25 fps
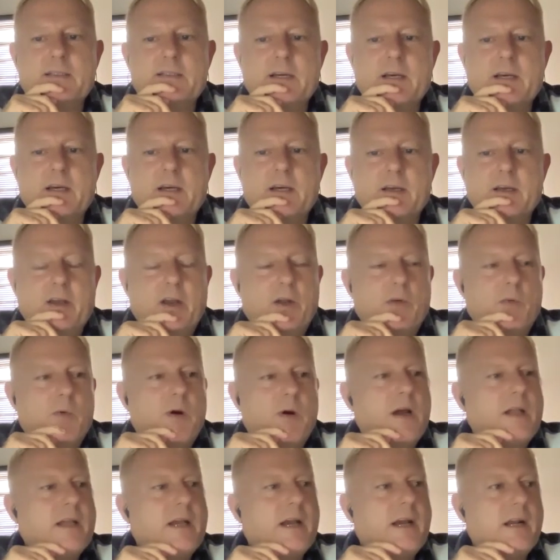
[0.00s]

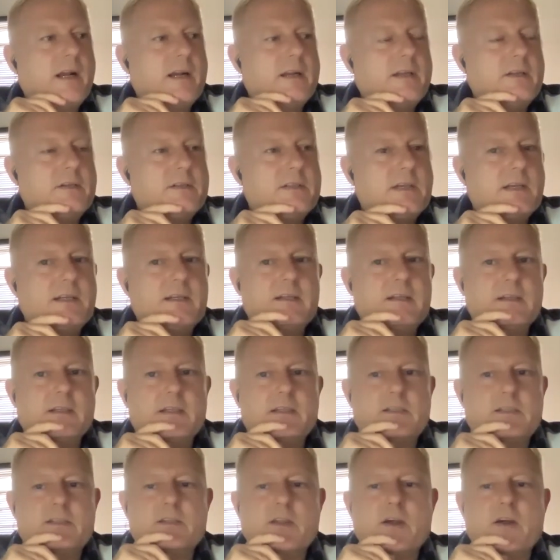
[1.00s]
why the hell are you sending
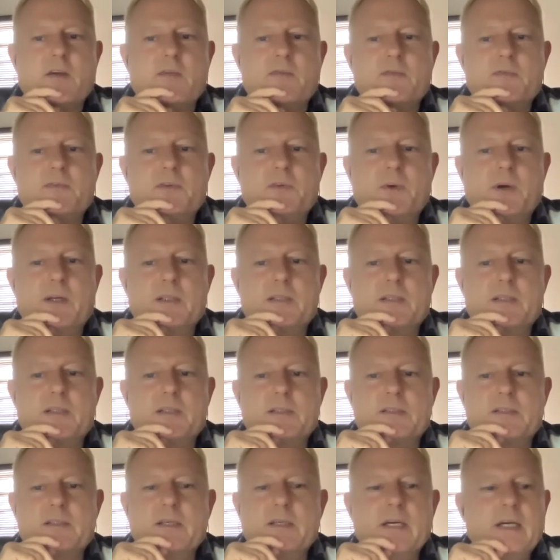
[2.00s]
this stuff to
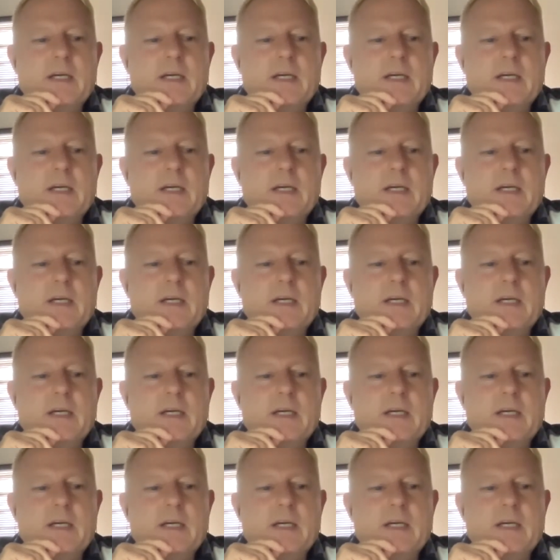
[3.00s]
us?